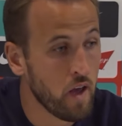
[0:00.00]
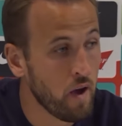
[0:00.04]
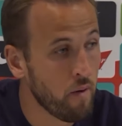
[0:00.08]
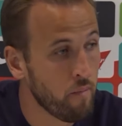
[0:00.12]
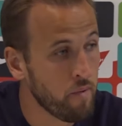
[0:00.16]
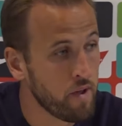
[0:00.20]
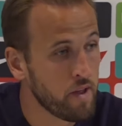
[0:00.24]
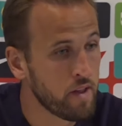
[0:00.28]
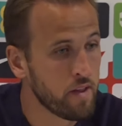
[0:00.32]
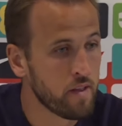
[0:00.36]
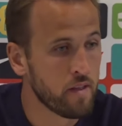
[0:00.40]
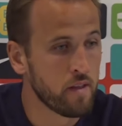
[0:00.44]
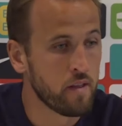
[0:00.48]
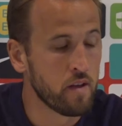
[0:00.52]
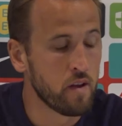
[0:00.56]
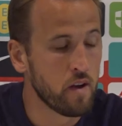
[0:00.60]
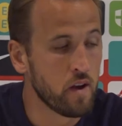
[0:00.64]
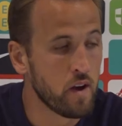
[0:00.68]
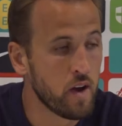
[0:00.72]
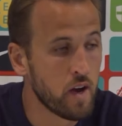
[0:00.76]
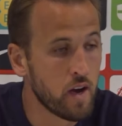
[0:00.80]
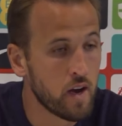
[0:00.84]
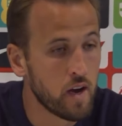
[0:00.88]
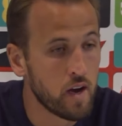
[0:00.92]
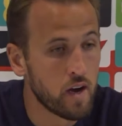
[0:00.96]
Yeah, I mean,
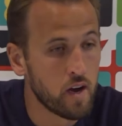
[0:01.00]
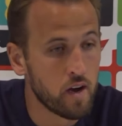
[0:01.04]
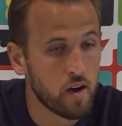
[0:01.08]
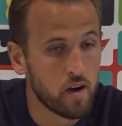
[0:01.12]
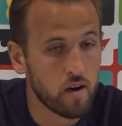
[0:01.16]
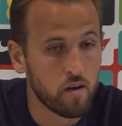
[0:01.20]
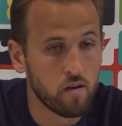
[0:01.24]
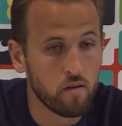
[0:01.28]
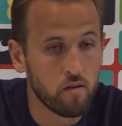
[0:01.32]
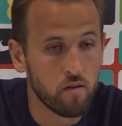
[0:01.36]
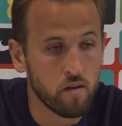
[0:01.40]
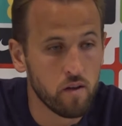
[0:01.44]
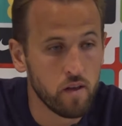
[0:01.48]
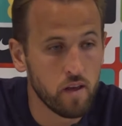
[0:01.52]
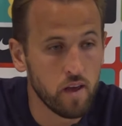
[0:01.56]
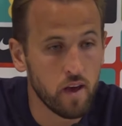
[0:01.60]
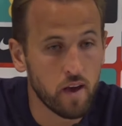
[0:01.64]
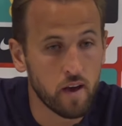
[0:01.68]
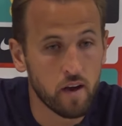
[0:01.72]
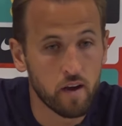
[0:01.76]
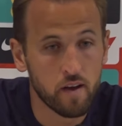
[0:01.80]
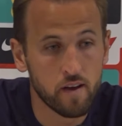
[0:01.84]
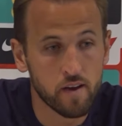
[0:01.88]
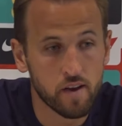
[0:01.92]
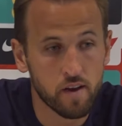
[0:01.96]

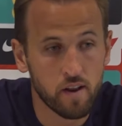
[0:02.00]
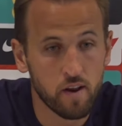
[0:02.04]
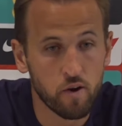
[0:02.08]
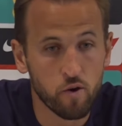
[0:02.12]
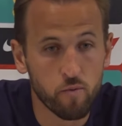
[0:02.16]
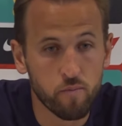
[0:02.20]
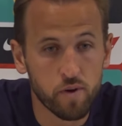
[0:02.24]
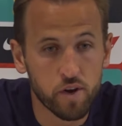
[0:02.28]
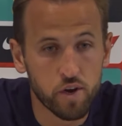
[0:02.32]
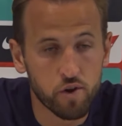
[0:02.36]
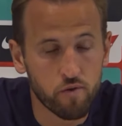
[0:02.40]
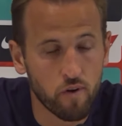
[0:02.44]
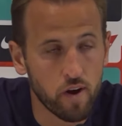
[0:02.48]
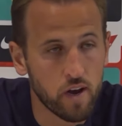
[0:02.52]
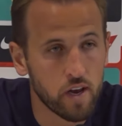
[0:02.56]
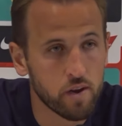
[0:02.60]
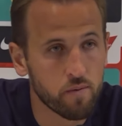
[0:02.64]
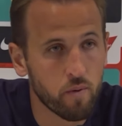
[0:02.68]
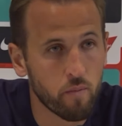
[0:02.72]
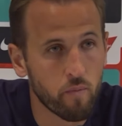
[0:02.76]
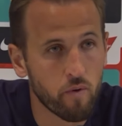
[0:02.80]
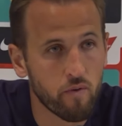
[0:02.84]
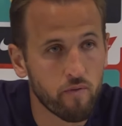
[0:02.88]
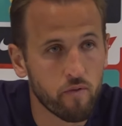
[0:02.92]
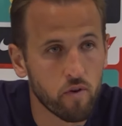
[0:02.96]
it's a little bit
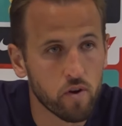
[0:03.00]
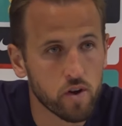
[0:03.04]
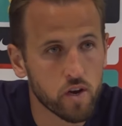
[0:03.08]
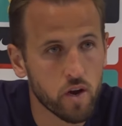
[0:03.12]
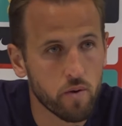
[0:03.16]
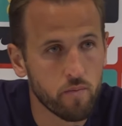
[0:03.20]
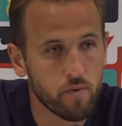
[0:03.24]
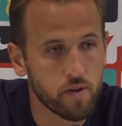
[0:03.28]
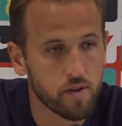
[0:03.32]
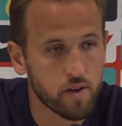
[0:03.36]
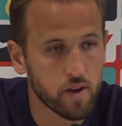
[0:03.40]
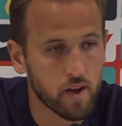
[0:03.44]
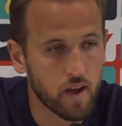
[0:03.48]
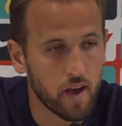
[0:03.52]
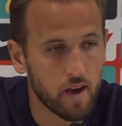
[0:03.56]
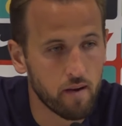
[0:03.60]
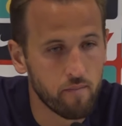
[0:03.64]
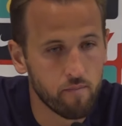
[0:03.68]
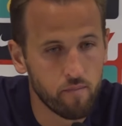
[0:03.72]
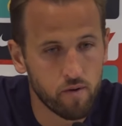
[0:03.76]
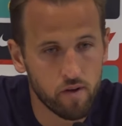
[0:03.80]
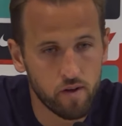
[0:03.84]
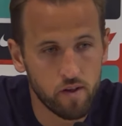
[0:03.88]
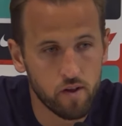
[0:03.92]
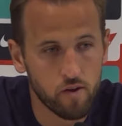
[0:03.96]
strange when we first come into
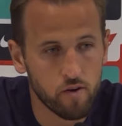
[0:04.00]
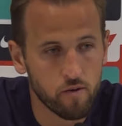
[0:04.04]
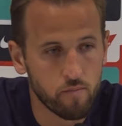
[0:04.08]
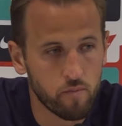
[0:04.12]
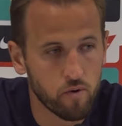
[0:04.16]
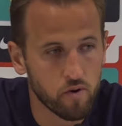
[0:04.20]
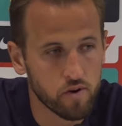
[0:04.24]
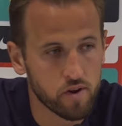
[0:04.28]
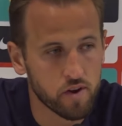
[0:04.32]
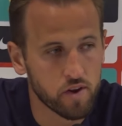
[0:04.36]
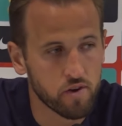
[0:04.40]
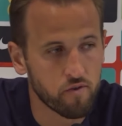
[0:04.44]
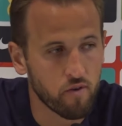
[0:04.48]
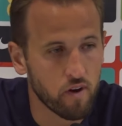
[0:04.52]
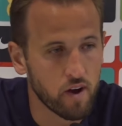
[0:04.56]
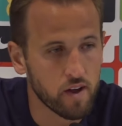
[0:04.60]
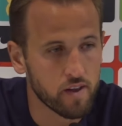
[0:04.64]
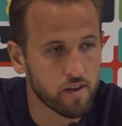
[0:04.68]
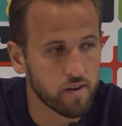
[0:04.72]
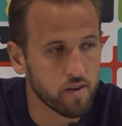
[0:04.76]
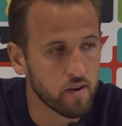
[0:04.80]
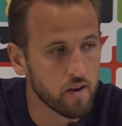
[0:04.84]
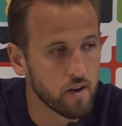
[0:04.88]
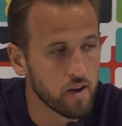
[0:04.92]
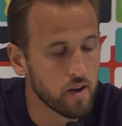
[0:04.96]
camp. But, you know, the boss has
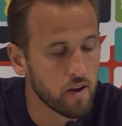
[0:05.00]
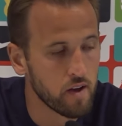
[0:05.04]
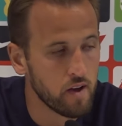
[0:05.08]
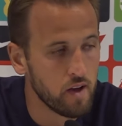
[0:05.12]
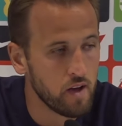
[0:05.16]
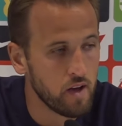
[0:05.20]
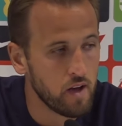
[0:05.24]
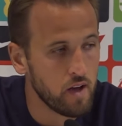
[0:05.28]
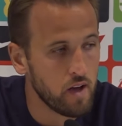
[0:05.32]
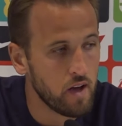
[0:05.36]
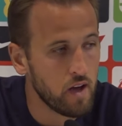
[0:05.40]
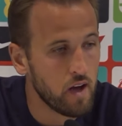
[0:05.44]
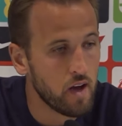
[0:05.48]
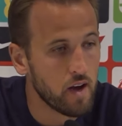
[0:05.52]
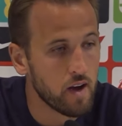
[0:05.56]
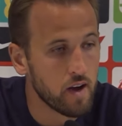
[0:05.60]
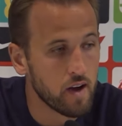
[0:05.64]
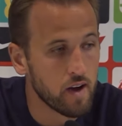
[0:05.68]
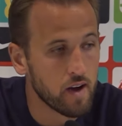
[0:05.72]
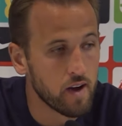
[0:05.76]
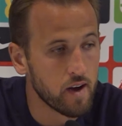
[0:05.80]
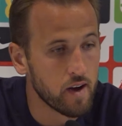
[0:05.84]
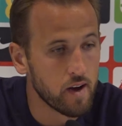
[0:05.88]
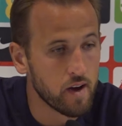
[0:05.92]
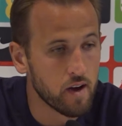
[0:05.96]
tried to,
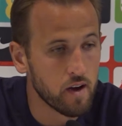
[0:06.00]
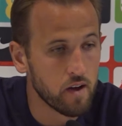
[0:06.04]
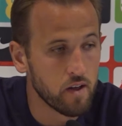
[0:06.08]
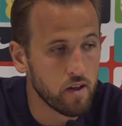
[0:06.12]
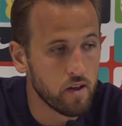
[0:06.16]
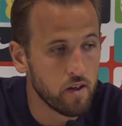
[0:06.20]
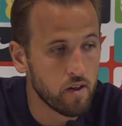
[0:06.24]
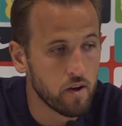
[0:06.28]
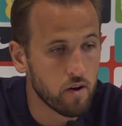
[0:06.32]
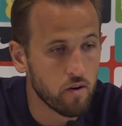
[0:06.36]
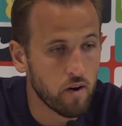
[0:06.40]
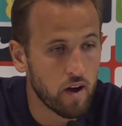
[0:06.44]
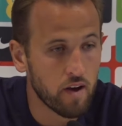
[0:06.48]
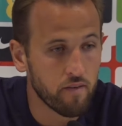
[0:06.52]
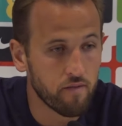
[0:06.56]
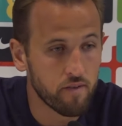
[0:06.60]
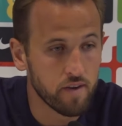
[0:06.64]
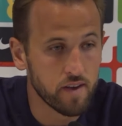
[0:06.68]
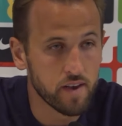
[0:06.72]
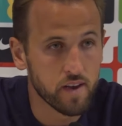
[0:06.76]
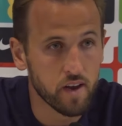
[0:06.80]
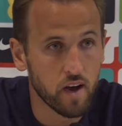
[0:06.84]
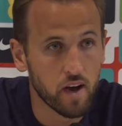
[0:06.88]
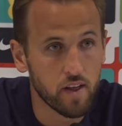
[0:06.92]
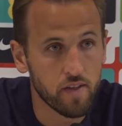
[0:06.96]
have
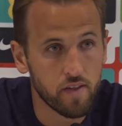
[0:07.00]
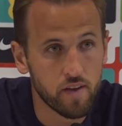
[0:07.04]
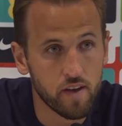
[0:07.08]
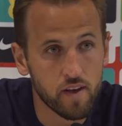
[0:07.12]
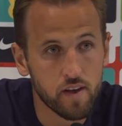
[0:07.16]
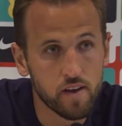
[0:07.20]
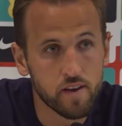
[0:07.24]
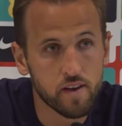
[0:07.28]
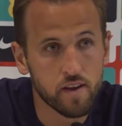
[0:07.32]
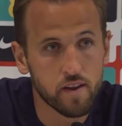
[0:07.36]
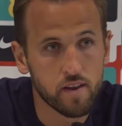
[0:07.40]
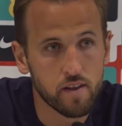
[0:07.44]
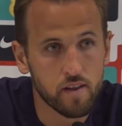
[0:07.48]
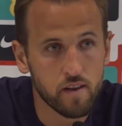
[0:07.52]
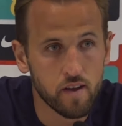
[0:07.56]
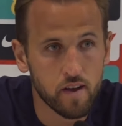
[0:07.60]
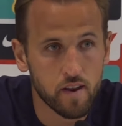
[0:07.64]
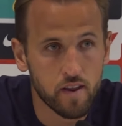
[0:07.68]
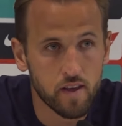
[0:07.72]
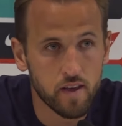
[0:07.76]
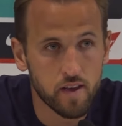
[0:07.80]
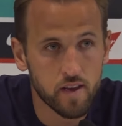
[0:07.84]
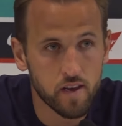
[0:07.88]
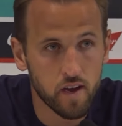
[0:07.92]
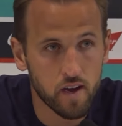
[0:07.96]
his ideas
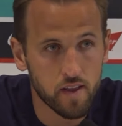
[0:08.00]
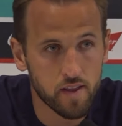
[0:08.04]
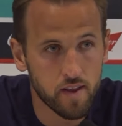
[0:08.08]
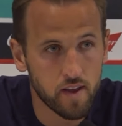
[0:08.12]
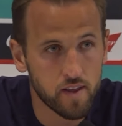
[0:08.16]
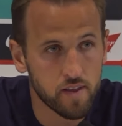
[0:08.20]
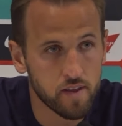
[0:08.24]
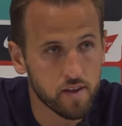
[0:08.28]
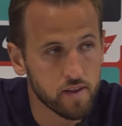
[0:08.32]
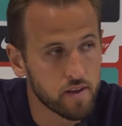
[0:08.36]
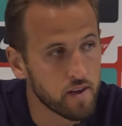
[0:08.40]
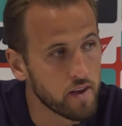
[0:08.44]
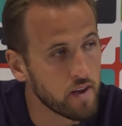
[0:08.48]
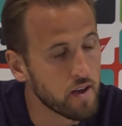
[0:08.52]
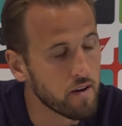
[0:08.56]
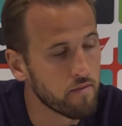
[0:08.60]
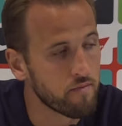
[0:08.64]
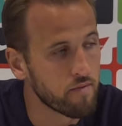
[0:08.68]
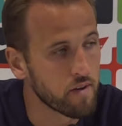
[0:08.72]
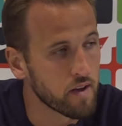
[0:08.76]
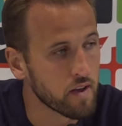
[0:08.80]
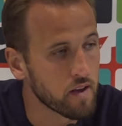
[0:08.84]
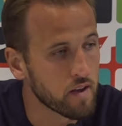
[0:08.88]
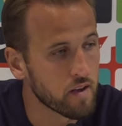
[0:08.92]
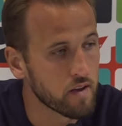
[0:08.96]
and his identity.
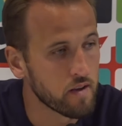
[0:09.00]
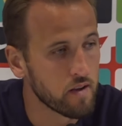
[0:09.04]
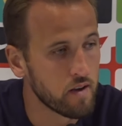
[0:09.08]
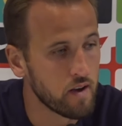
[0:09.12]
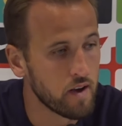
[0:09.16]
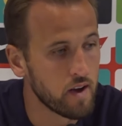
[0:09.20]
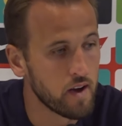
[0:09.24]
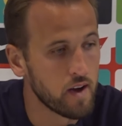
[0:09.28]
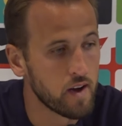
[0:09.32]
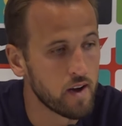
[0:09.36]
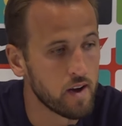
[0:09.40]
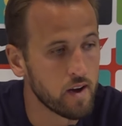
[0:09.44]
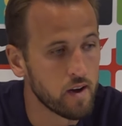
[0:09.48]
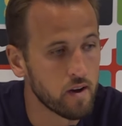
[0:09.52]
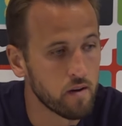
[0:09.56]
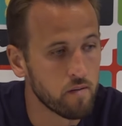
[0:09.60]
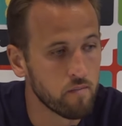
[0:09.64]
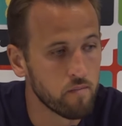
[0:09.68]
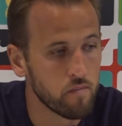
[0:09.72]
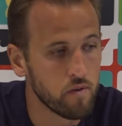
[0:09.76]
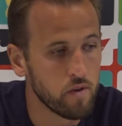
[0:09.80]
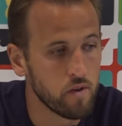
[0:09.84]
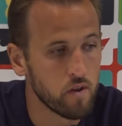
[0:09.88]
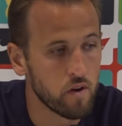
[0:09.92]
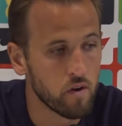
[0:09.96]
I think,
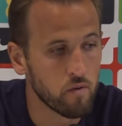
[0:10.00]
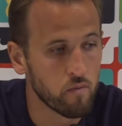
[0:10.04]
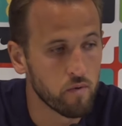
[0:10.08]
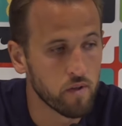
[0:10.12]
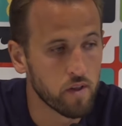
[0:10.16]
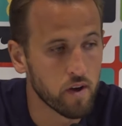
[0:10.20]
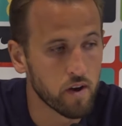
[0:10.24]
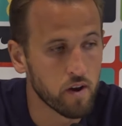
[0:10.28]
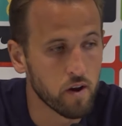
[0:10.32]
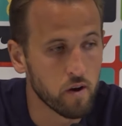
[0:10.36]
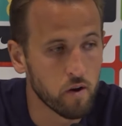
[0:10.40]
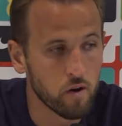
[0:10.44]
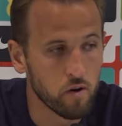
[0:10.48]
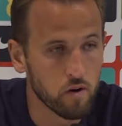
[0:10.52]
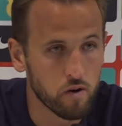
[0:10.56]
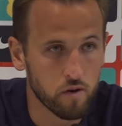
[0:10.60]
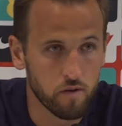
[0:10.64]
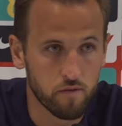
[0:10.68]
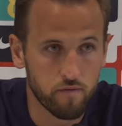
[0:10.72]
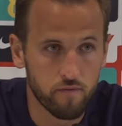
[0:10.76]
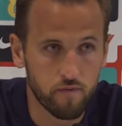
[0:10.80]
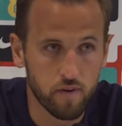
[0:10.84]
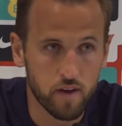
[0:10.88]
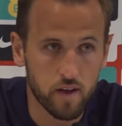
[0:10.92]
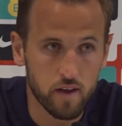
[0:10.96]
we've done a lot
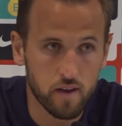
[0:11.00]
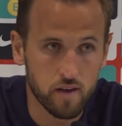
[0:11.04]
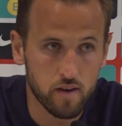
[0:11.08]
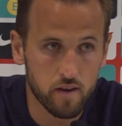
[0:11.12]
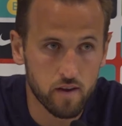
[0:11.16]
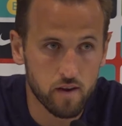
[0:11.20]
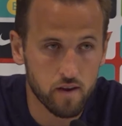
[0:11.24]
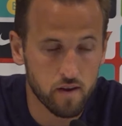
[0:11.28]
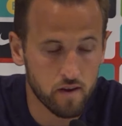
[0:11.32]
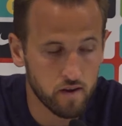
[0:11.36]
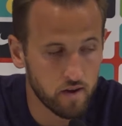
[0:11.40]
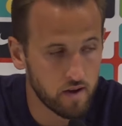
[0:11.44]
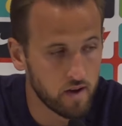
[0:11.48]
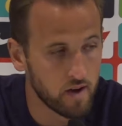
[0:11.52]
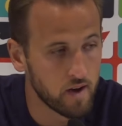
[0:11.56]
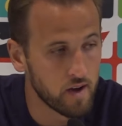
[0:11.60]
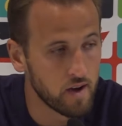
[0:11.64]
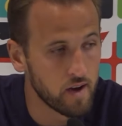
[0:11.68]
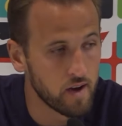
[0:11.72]
of good things